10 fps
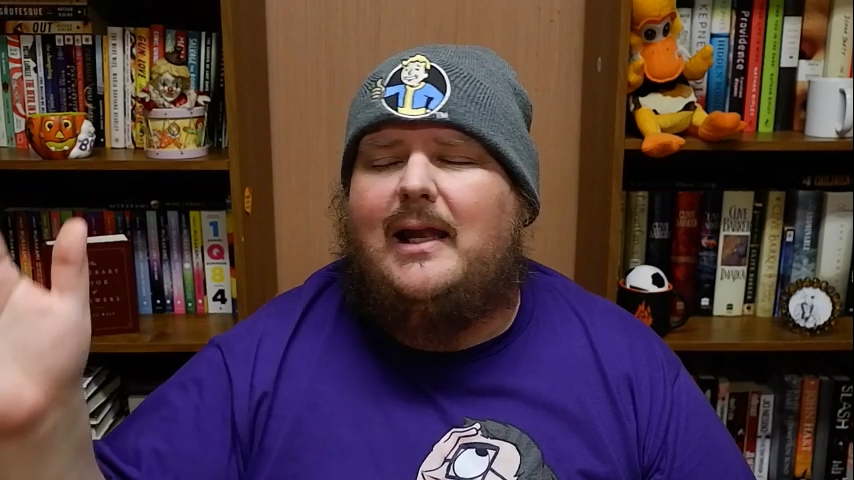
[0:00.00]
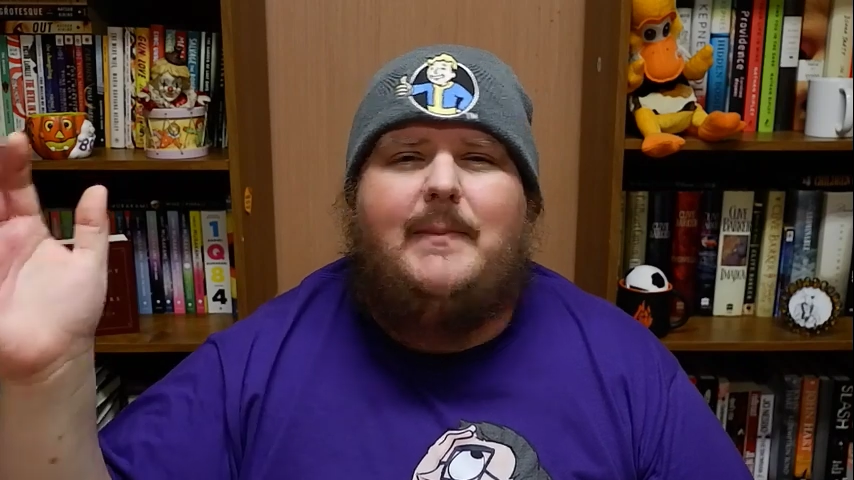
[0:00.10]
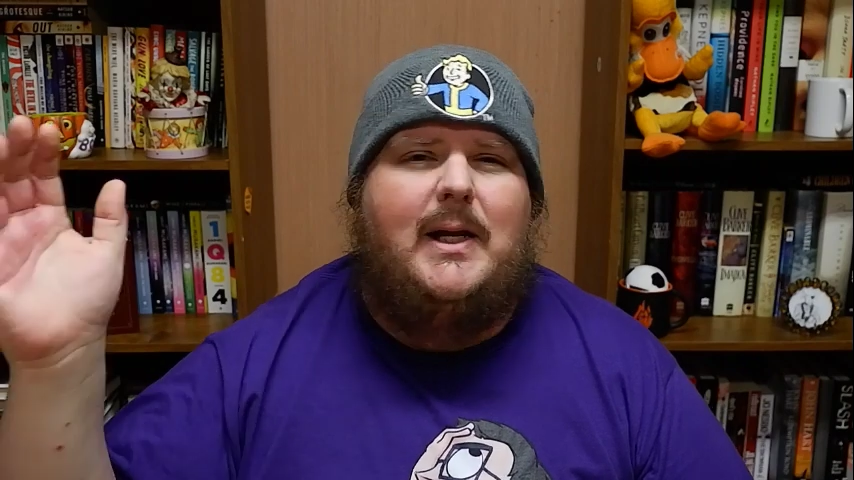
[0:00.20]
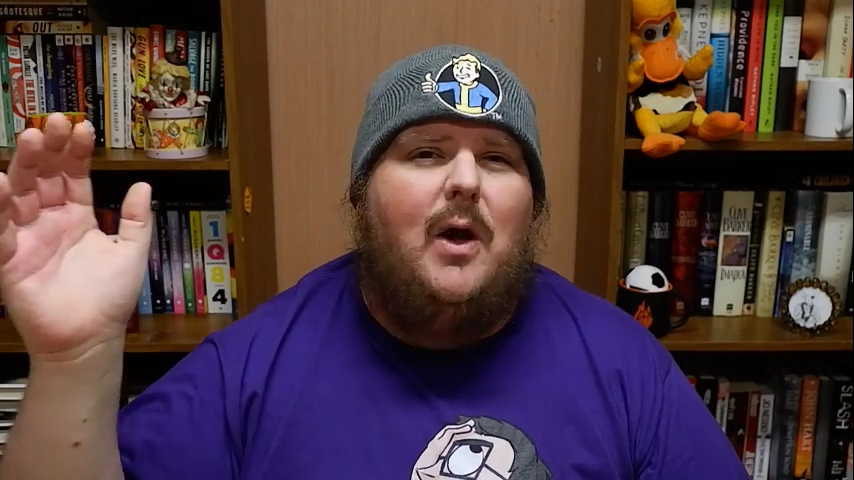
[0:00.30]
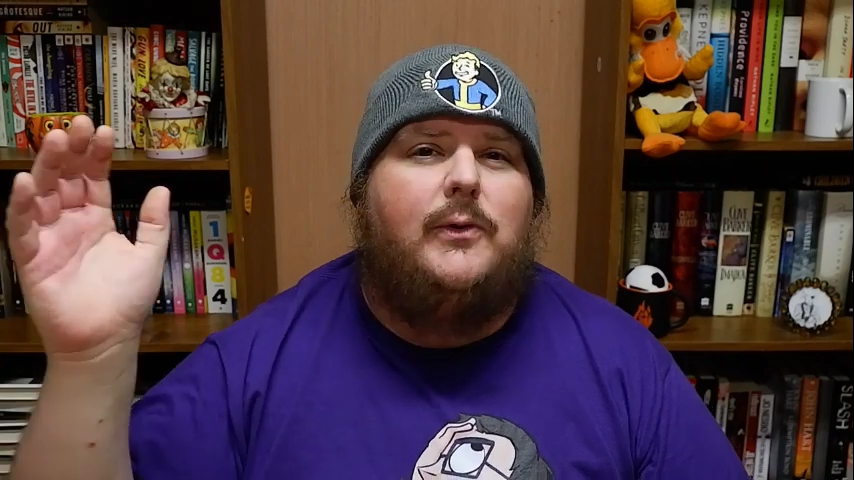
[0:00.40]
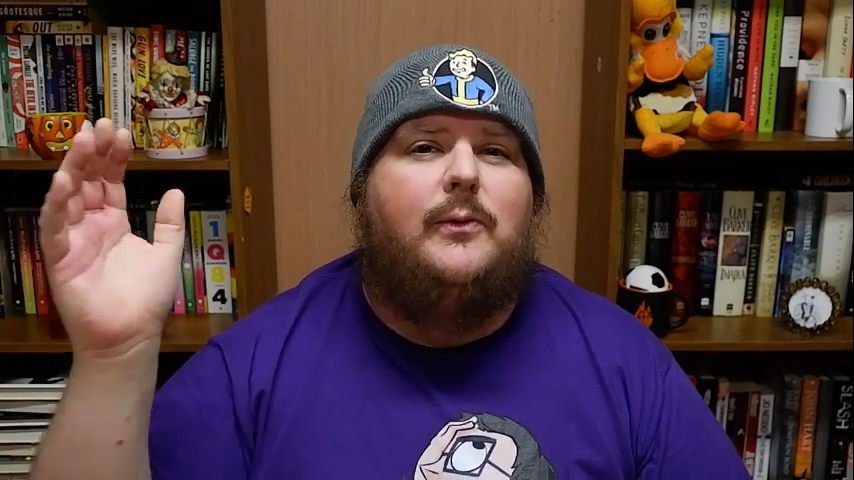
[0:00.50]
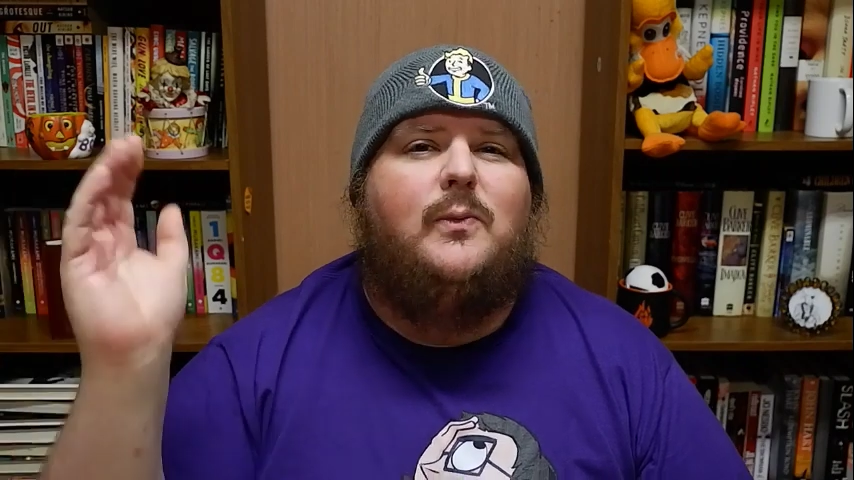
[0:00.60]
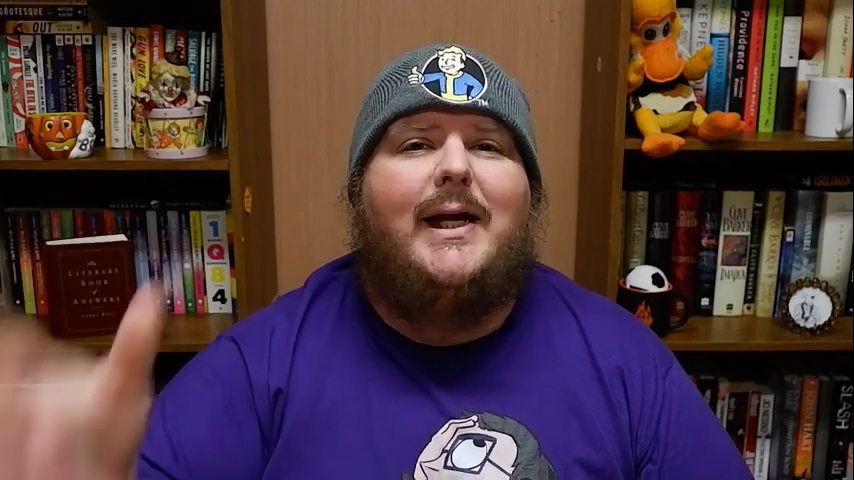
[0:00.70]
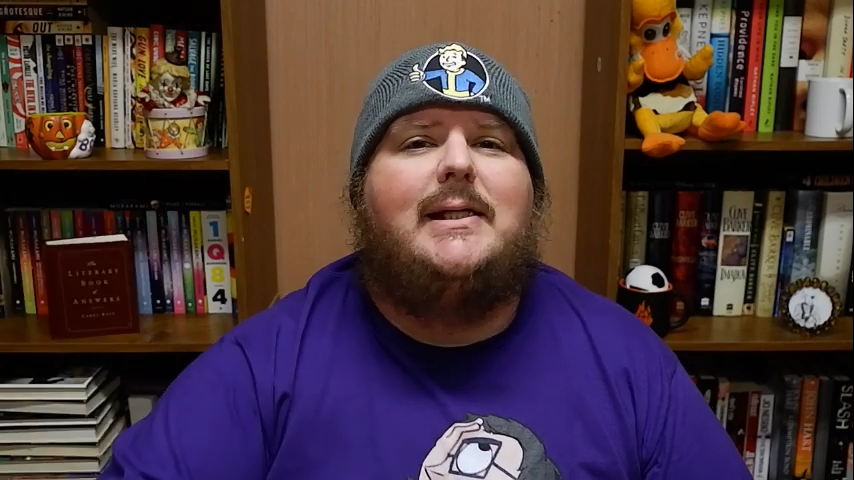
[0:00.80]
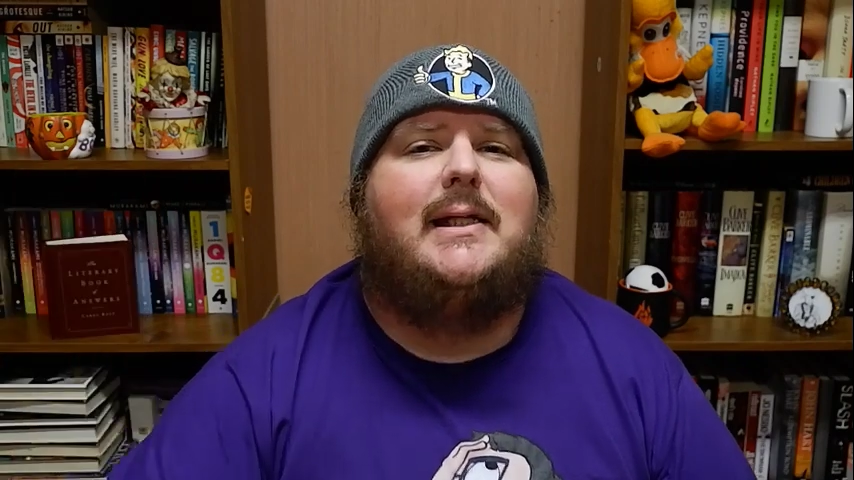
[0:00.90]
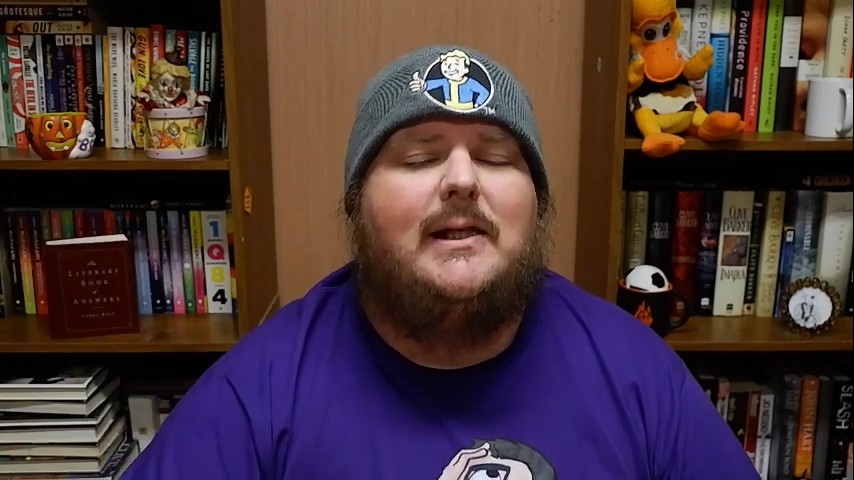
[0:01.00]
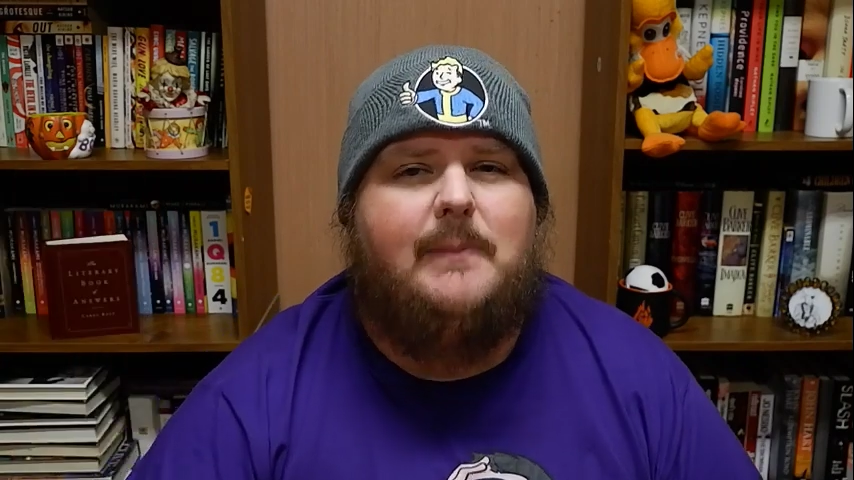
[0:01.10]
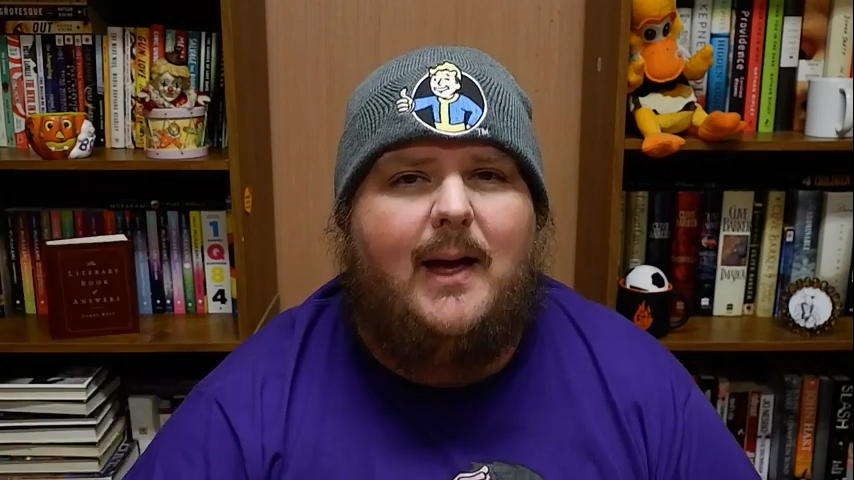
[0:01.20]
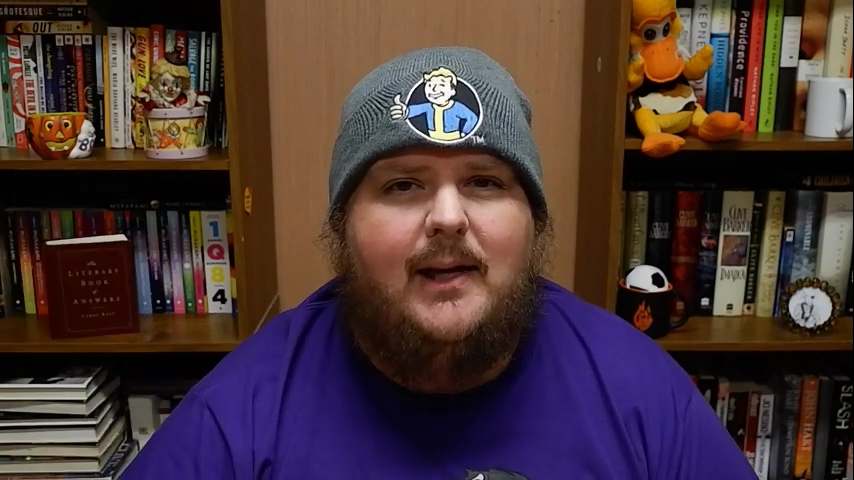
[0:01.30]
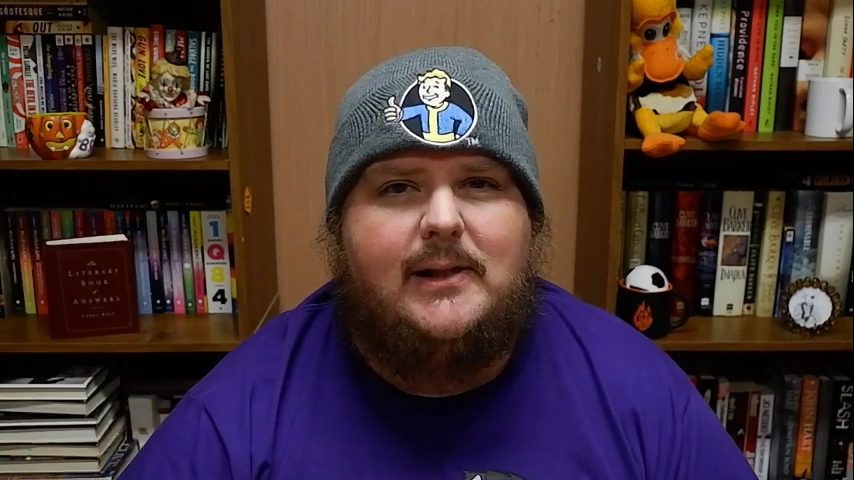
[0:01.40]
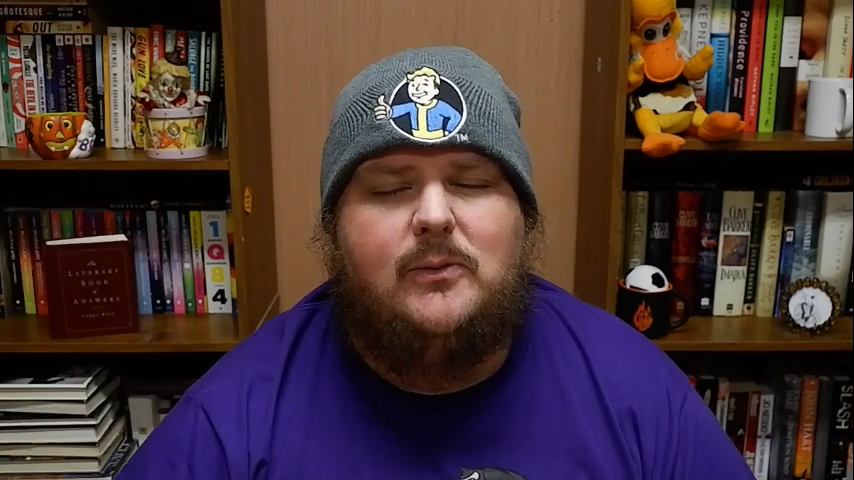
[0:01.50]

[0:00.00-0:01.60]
Let me know the reasonings behind